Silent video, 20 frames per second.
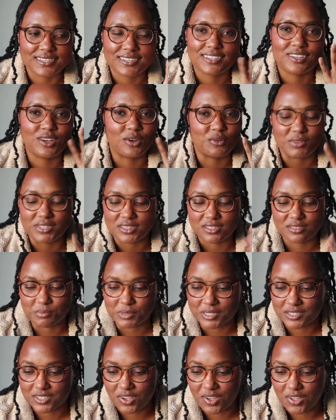Go read this
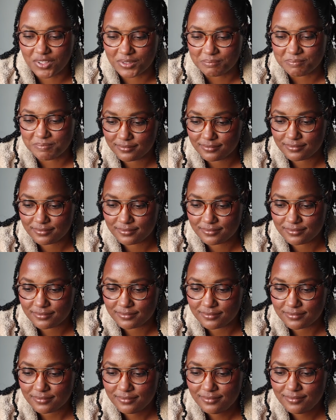book, y'all.
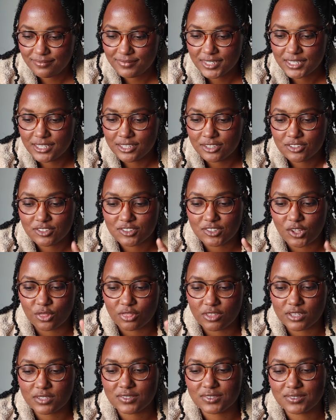So
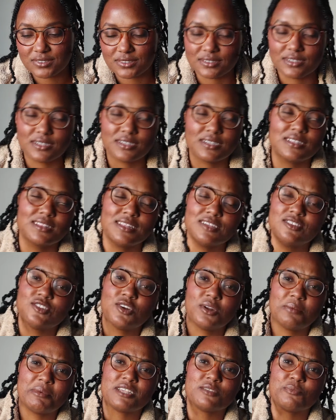this is
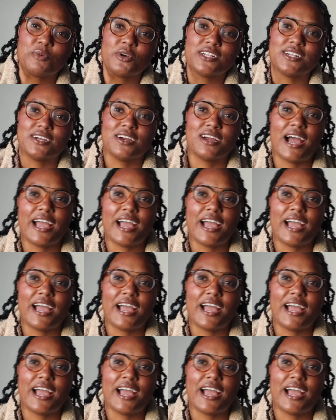going to be a spoiler.